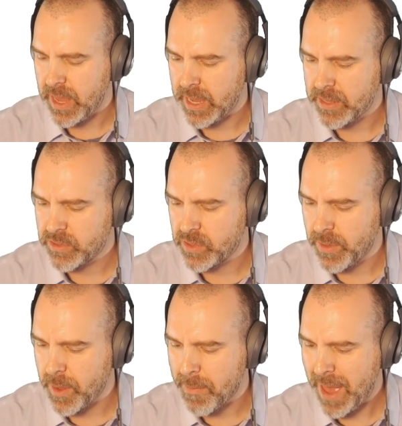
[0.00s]
And
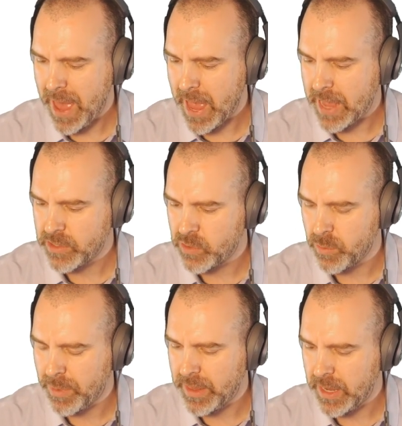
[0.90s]
so the mass
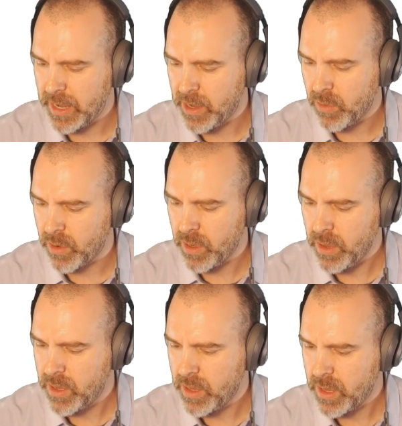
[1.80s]
will be the
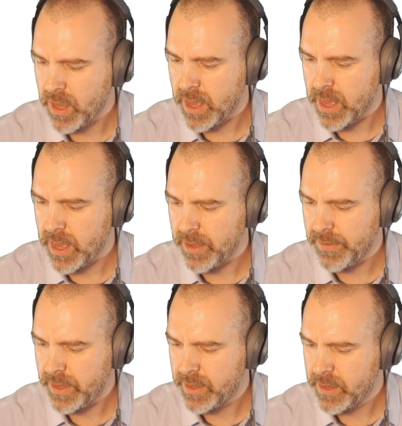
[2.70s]
integral
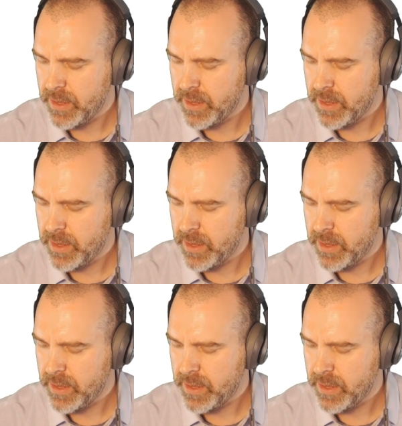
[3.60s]
of,